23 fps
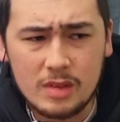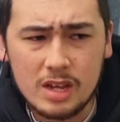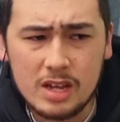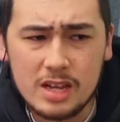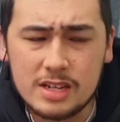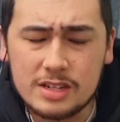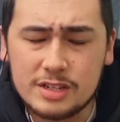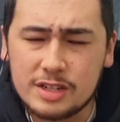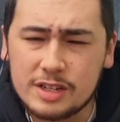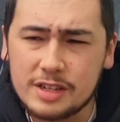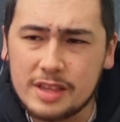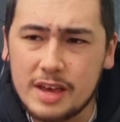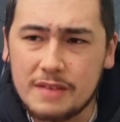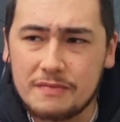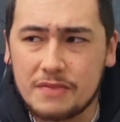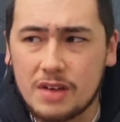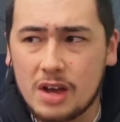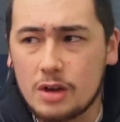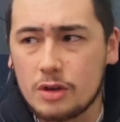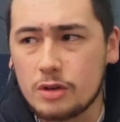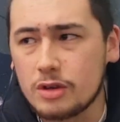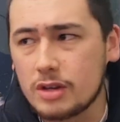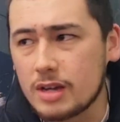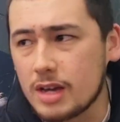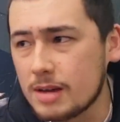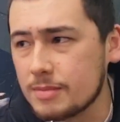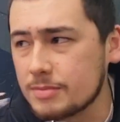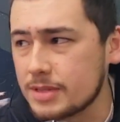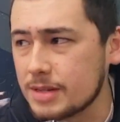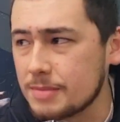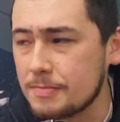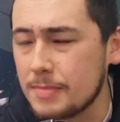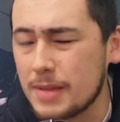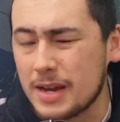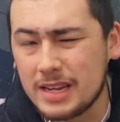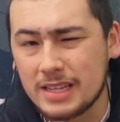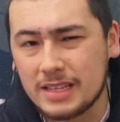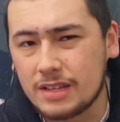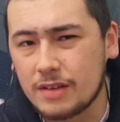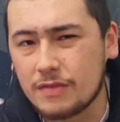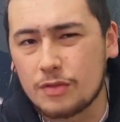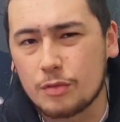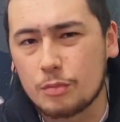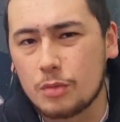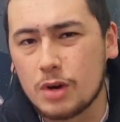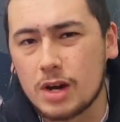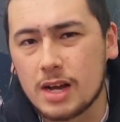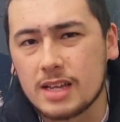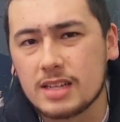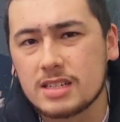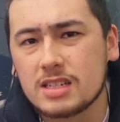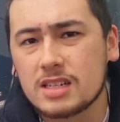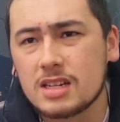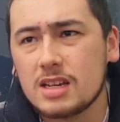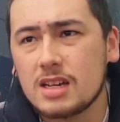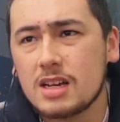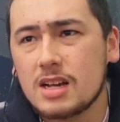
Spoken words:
and so that value comes in many different ways.